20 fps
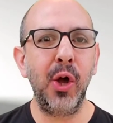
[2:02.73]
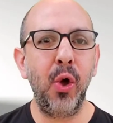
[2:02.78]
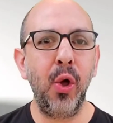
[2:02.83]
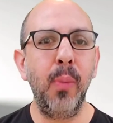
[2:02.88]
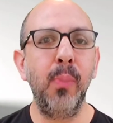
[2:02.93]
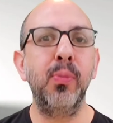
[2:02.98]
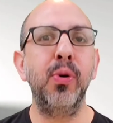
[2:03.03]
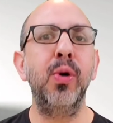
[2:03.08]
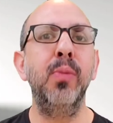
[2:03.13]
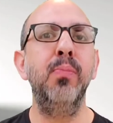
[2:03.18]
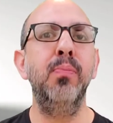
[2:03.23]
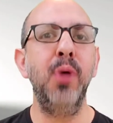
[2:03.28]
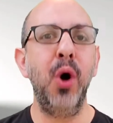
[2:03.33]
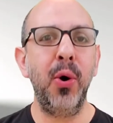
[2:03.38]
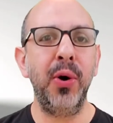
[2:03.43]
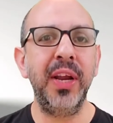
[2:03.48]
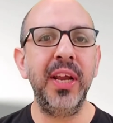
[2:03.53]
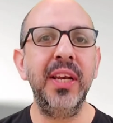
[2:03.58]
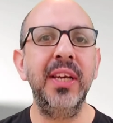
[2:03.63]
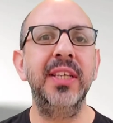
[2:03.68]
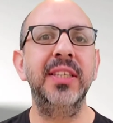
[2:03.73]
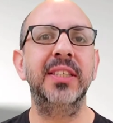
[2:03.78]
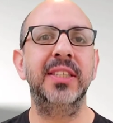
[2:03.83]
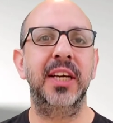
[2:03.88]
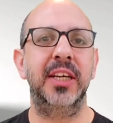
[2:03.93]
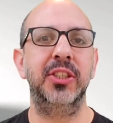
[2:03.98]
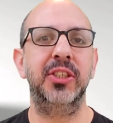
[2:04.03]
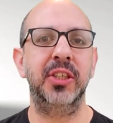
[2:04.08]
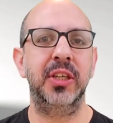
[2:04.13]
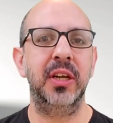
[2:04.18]
goal, promoting
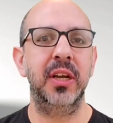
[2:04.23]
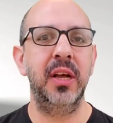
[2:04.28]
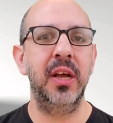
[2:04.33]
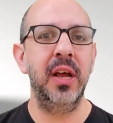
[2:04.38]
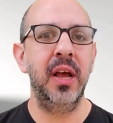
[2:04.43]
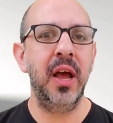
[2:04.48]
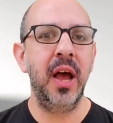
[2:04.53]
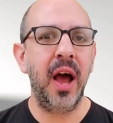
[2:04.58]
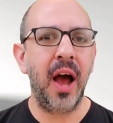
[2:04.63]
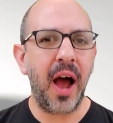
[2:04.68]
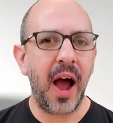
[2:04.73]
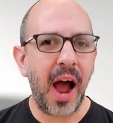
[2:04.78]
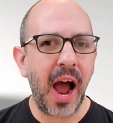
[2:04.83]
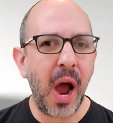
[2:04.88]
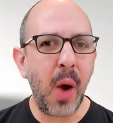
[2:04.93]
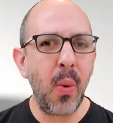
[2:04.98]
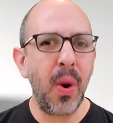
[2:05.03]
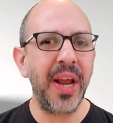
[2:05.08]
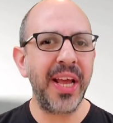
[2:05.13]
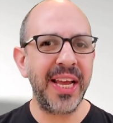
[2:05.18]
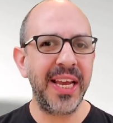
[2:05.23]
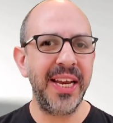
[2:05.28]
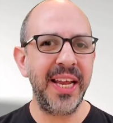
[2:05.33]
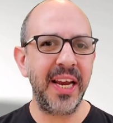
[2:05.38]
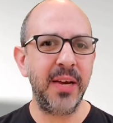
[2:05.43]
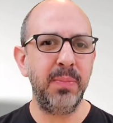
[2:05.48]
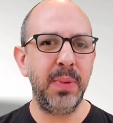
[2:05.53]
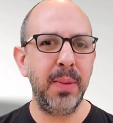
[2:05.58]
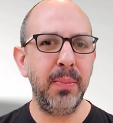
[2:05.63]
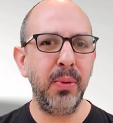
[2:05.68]
discussion. I want to
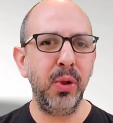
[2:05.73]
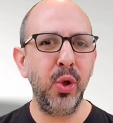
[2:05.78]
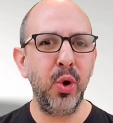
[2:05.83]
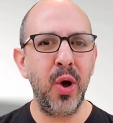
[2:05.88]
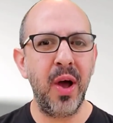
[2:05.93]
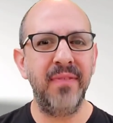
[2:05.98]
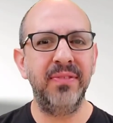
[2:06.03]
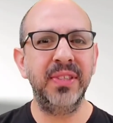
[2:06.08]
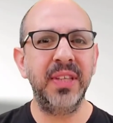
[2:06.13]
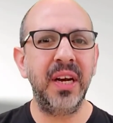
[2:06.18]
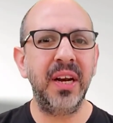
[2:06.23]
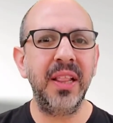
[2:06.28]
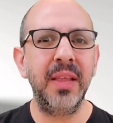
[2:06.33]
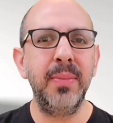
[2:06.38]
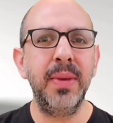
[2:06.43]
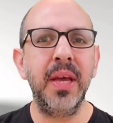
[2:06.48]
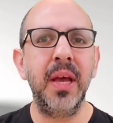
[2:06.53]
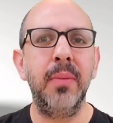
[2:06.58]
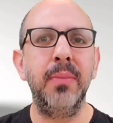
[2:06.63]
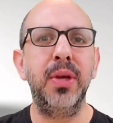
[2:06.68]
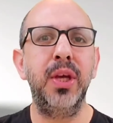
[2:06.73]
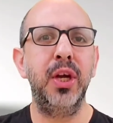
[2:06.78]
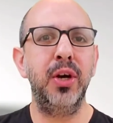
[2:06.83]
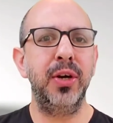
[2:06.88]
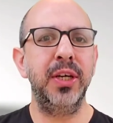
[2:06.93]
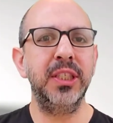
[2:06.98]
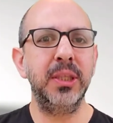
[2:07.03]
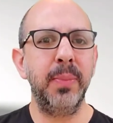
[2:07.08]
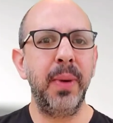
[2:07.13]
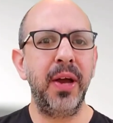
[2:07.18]
connect people who have suddenly become
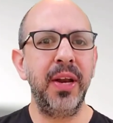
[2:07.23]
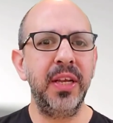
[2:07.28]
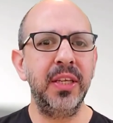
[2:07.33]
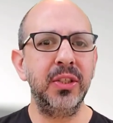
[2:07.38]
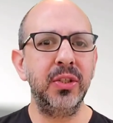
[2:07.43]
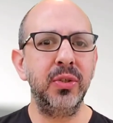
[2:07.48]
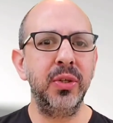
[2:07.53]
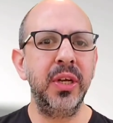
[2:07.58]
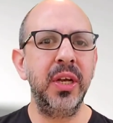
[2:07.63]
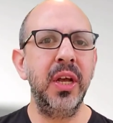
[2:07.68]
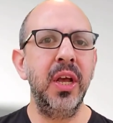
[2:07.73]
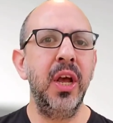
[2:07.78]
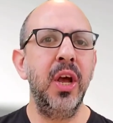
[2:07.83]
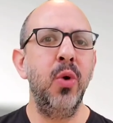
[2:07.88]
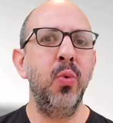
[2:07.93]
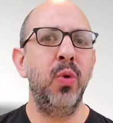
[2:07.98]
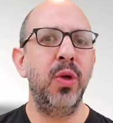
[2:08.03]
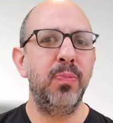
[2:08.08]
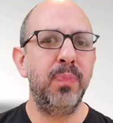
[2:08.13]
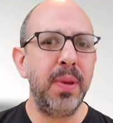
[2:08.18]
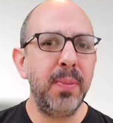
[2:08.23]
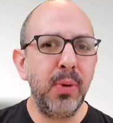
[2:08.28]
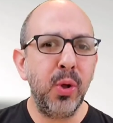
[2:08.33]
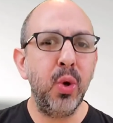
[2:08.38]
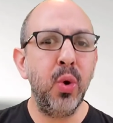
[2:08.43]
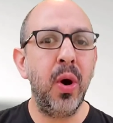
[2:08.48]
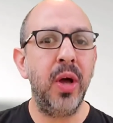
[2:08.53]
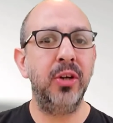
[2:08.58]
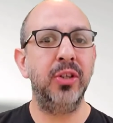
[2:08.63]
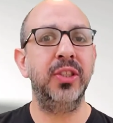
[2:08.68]
curious about history with people
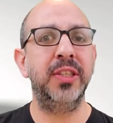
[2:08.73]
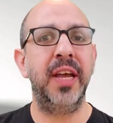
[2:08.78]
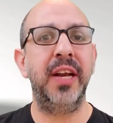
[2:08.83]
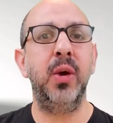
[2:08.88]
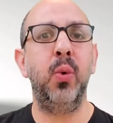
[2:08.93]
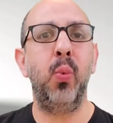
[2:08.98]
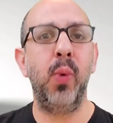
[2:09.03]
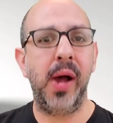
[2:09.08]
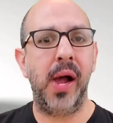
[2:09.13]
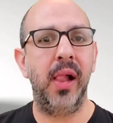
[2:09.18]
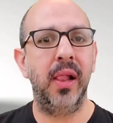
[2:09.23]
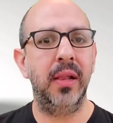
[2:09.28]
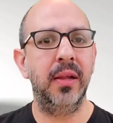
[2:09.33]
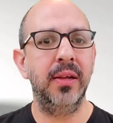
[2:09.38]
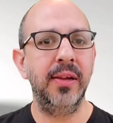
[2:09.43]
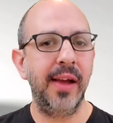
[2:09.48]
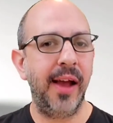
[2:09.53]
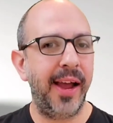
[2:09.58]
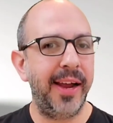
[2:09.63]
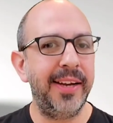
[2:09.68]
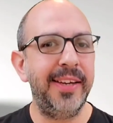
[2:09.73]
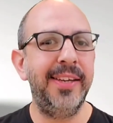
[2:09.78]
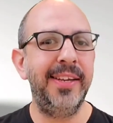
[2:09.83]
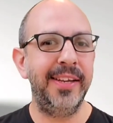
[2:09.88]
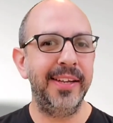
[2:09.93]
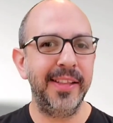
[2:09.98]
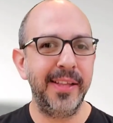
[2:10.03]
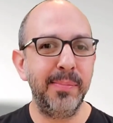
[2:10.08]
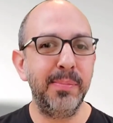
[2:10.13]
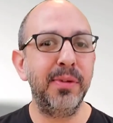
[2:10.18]
who understand it well,
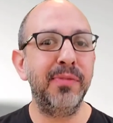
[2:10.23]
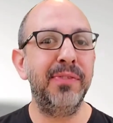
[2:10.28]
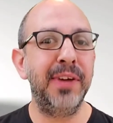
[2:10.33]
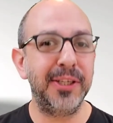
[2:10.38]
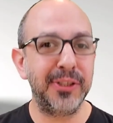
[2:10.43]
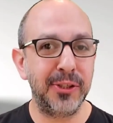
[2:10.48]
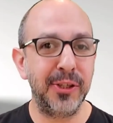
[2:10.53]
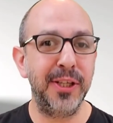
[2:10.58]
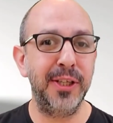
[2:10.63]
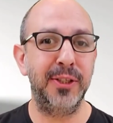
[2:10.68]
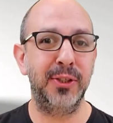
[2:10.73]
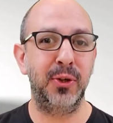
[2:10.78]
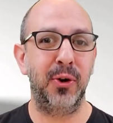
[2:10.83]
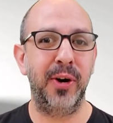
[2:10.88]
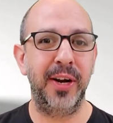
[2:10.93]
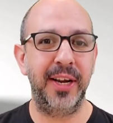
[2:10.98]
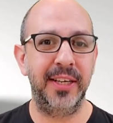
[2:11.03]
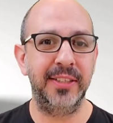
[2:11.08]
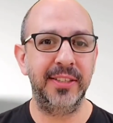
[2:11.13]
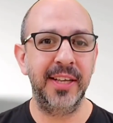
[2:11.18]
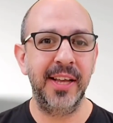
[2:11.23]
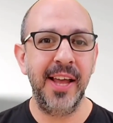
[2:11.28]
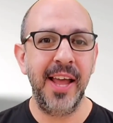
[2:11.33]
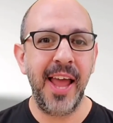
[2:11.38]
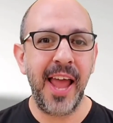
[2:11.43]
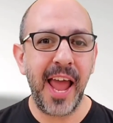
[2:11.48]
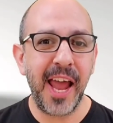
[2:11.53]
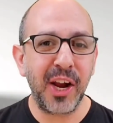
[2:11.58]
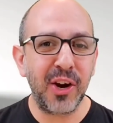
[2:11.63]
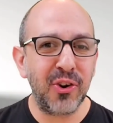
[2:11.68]
ideally professional historians,
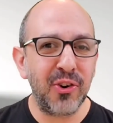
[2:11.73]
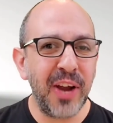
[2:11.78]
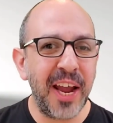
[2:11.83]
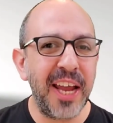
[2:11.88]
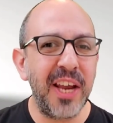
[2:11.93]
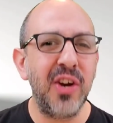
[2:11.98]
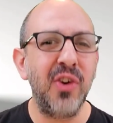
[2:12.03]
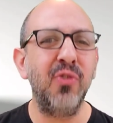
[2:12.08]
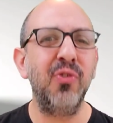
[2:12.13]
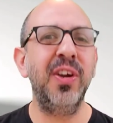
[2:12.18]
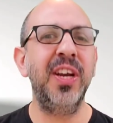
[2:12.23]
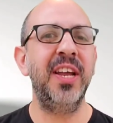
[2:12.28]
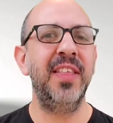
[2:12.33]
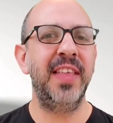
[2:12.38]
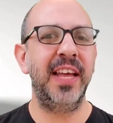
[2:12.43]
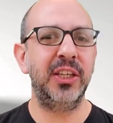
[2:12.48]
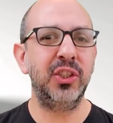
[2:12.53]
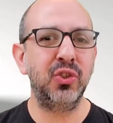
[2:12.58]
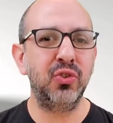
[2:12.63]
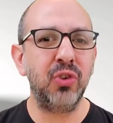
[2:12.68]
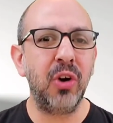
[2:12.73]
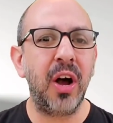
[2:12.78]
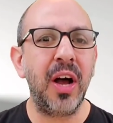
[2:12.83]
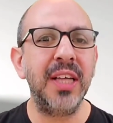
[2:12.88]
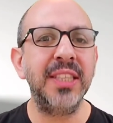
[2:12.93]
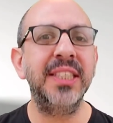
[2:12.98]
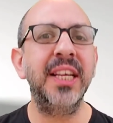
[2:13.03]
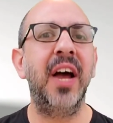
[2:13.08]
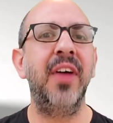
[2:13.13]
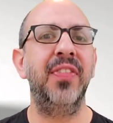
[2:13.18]
and create an arena that
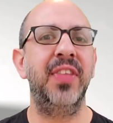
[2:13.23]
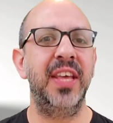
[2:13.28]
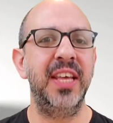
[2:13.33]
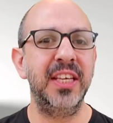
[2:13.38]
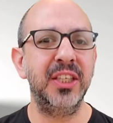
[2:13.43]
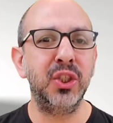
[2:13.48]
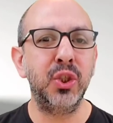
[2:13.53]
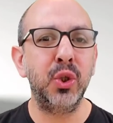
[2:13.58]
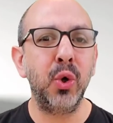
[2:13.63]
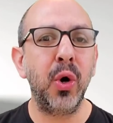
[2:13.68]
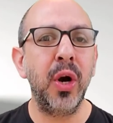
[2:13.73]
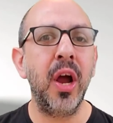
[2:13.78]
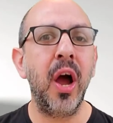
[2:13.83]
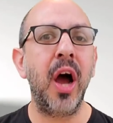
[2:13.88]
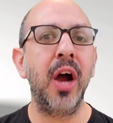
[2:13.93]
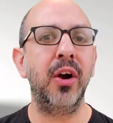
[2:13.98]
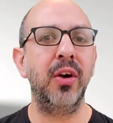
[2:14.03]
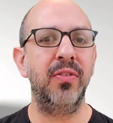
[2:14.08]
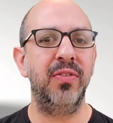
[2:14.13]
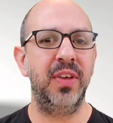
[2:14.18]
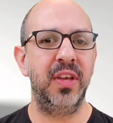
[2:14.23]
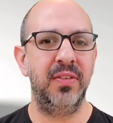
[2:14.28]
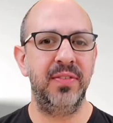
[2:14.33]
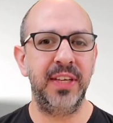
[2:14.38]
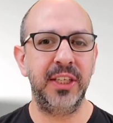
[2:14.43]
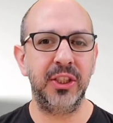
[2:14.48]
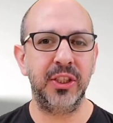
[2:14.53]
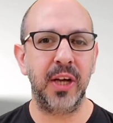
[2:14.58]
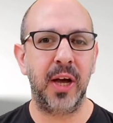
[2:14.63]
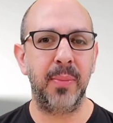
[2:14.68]
draws out the historiography of
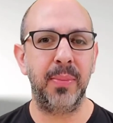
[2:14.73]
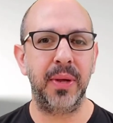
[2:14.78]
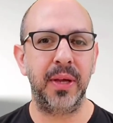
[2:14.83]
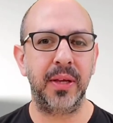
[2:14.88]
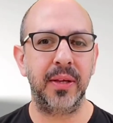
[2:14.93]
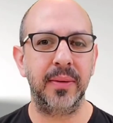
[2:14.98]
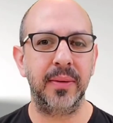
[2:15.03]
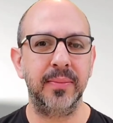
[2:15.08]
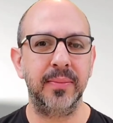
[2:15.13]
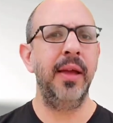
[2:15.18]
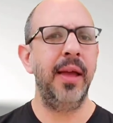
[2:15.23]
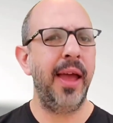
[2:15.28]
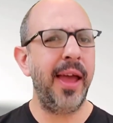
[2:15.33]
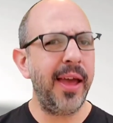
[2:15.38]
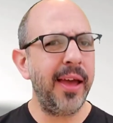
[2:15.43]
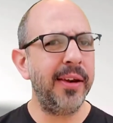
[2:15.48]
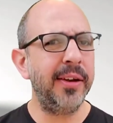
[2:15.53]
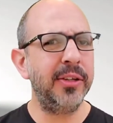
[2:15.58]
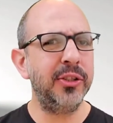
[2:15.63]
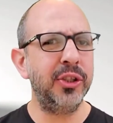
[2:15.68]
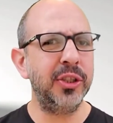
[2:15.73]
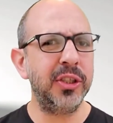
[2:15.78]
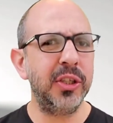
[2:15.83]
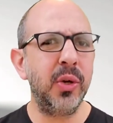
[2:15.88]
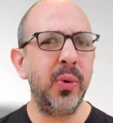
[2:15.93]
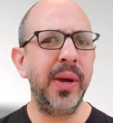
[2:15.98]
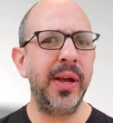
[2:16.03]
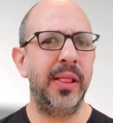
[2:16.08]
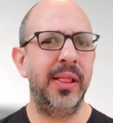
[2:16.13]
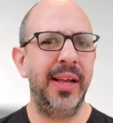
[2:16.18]
each topic. And just a
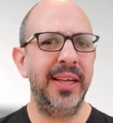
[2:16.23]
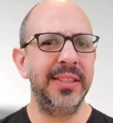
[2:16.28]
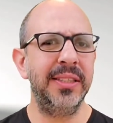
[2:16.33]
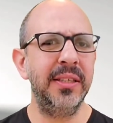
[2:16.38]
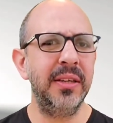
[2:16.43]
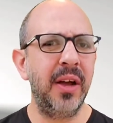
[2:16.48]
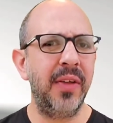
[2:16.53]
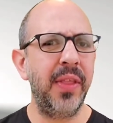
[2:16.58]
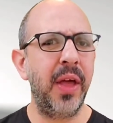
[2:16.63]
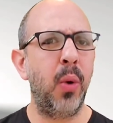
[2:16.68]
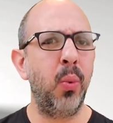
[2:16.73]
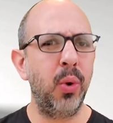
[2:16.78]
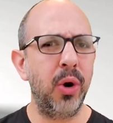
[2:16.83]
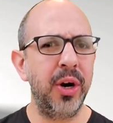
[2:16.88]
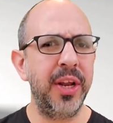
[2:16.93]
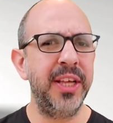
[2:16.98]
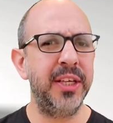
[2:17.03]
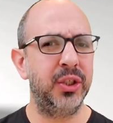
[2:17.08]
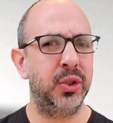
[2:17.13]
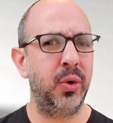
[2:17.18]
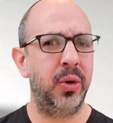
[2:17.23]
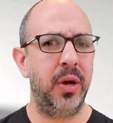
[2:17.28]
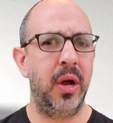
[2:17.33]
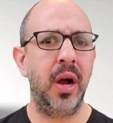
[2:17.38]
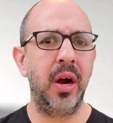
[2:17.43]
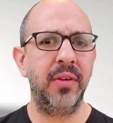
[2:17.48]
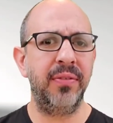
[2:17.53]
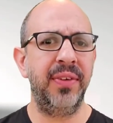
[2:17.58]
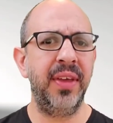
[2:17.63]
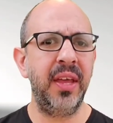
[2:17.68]
quick lesson on that word
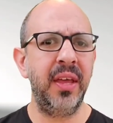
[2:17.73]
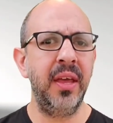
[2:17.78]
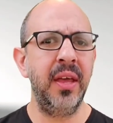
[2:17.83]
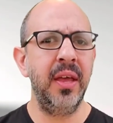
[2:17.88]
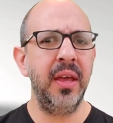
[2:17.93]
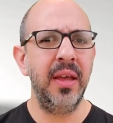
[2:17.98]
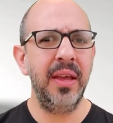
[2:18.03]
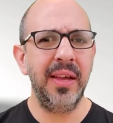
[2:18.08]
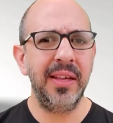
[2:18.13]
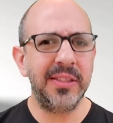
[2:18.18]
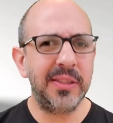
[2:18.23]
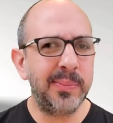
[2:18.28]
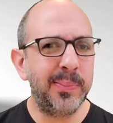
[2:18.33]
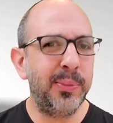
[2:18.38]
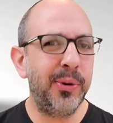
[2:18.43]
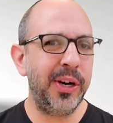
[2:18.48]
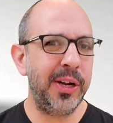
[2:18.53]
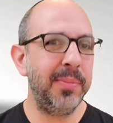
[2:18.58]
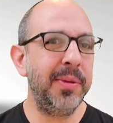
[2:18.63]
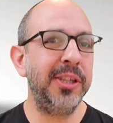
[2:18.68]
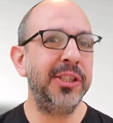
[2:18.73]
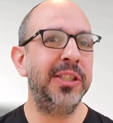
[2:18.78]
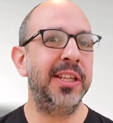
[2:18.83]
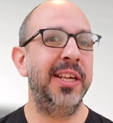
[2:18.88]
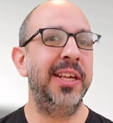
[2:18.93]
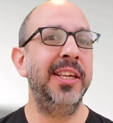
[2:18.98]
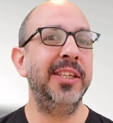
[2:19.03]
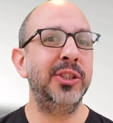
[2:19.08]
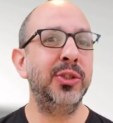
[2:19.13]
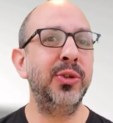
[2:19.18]
historiography, it's pretty much the
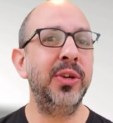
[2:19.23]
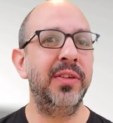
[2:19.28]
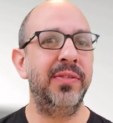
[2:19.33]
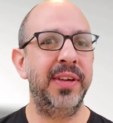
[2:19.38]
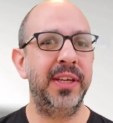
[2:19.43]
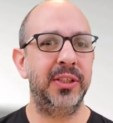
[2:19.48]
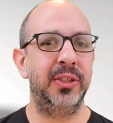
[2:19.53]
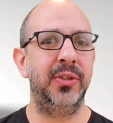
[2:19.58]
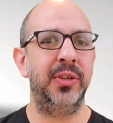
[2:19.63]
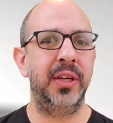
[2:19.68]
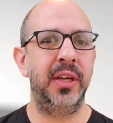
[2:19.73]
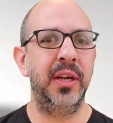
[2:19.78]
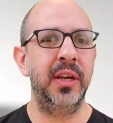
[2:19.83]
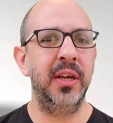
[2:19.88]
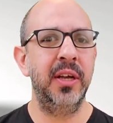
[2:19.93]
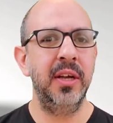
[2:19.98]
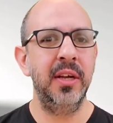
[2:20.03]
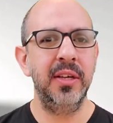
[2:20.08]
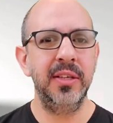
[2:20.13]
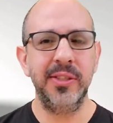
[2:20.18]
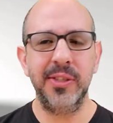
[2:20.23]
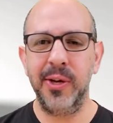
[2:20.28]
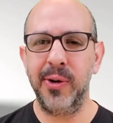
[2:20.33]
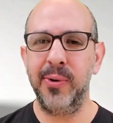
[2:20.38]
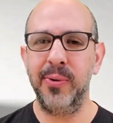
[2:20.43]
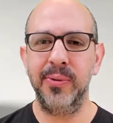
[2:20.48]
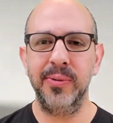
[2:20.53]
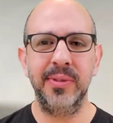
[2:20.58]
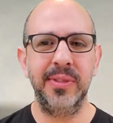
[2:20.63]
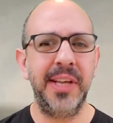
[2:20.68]
history of history.
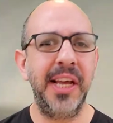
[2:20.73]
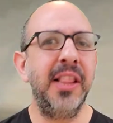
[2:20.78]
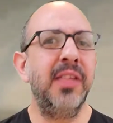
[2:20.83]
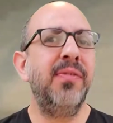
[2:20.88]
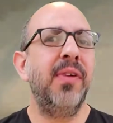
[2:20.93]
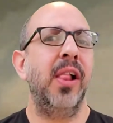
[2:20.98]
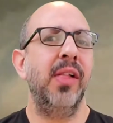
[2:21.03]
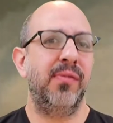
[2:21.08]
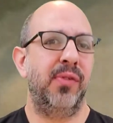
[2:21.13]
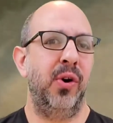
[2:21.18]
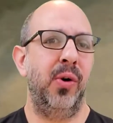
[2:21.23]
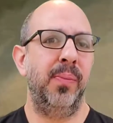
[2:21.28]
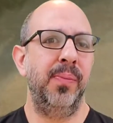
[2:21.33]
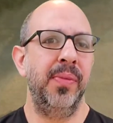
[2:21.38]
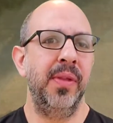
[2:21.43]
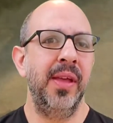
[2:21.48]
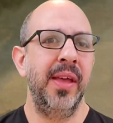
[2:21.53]
So take the fall of Rome.